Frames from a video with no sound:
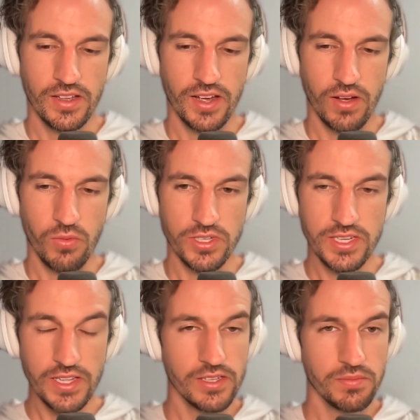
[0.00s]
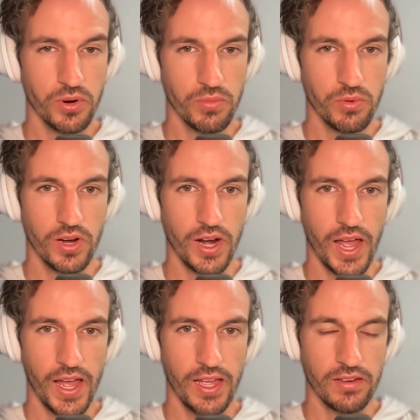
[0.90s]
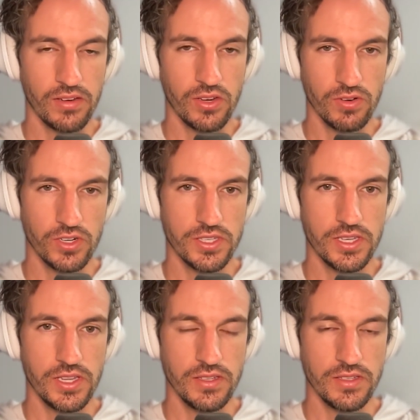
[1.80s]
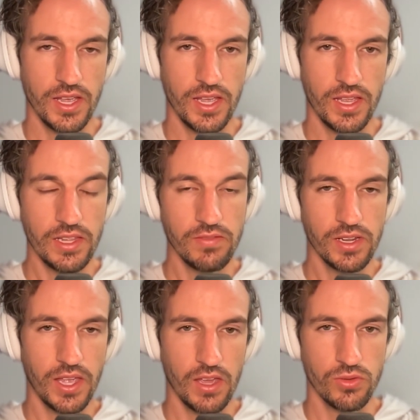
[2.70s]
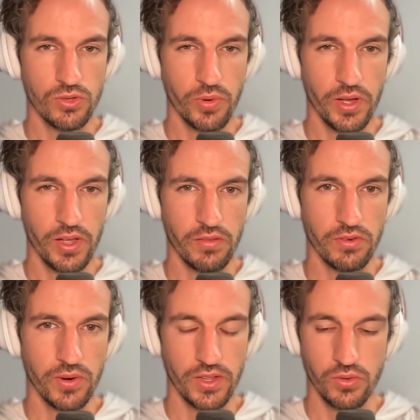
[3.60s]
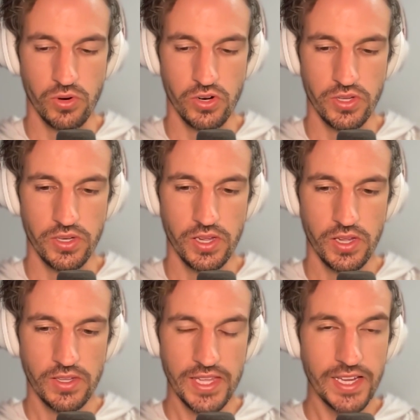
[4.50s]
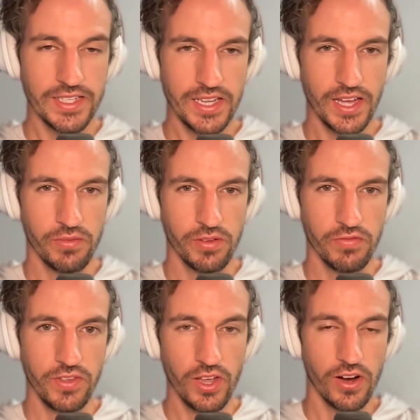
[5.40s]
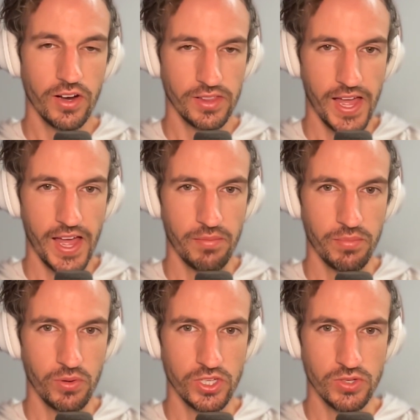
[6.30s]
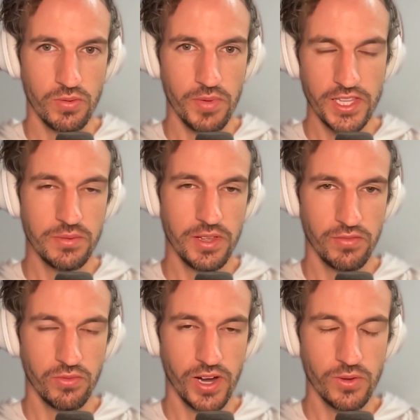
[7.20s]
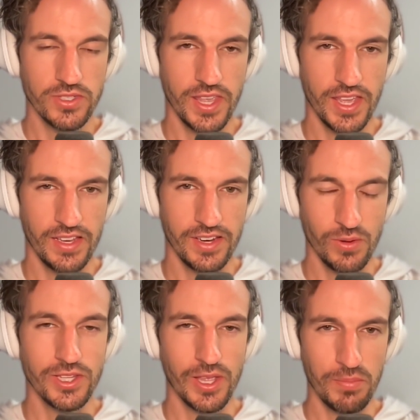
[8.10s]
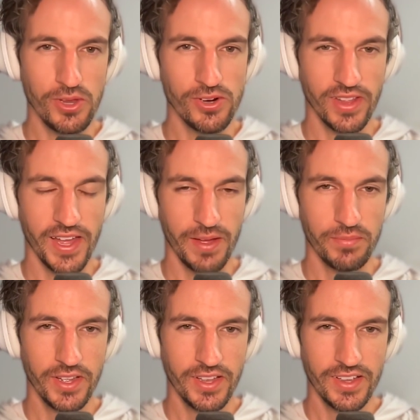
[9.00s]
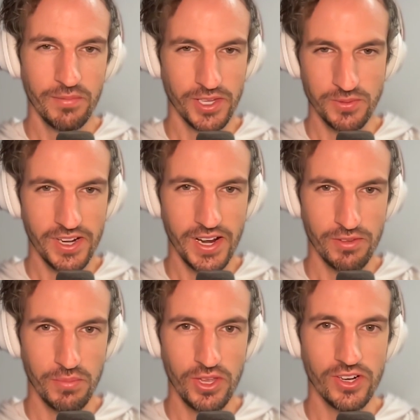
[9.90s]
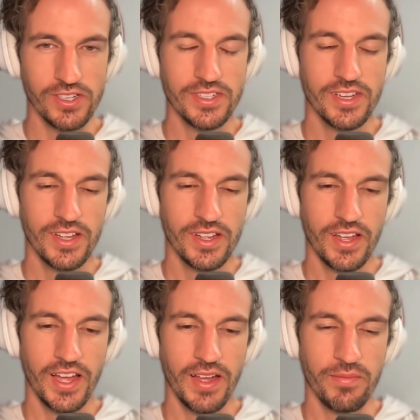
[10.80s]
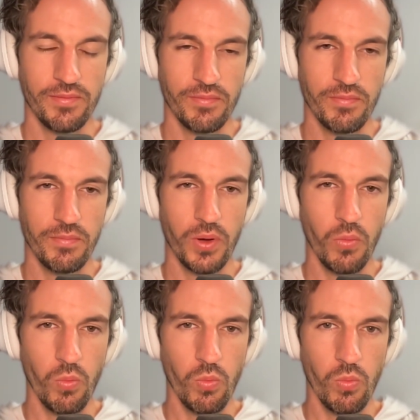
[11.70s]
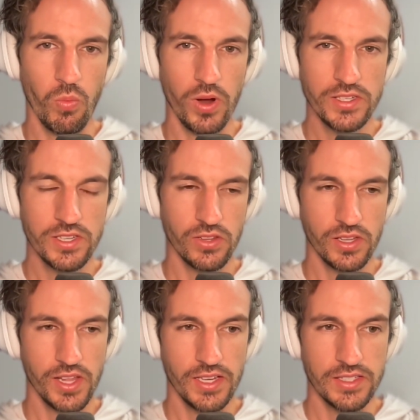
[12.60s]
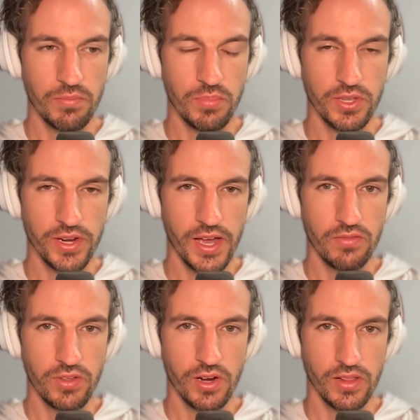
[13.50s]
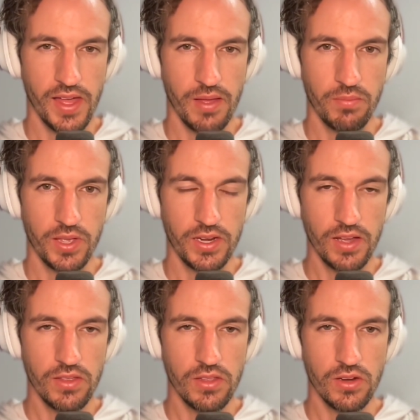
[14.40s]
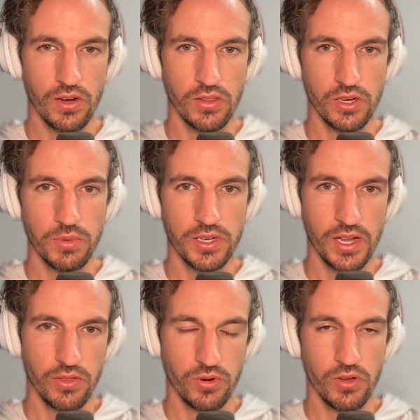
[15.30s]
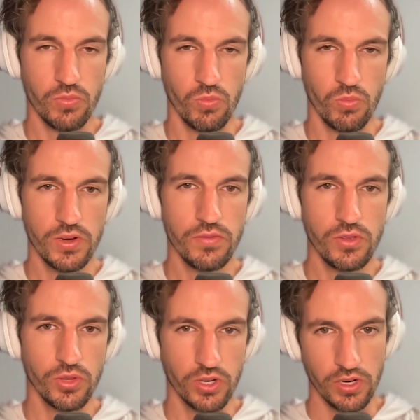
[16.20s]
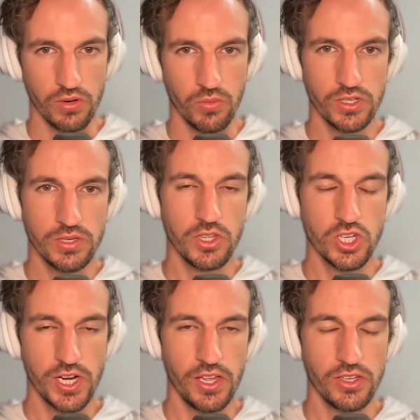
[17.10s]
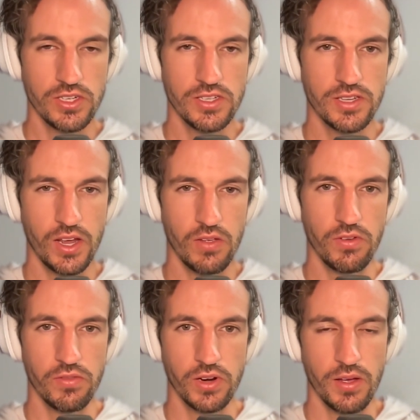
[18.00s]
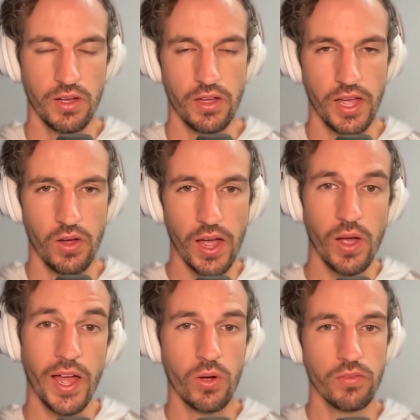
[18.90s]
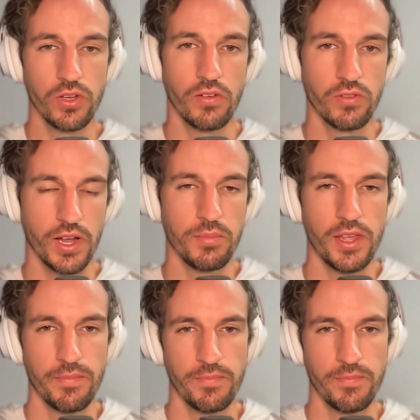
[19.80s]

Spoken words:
we're seeing this more and more at universities and even in K through 12 around the world, the idea of a VR lab, which reminds me of when I was a kid, it was the computer lab because we didn't have computers. But what does it look like to build out a VR lab? And now that you're a little bit down the road, what have you learned? What are some of the challenges, and how have you overcome them?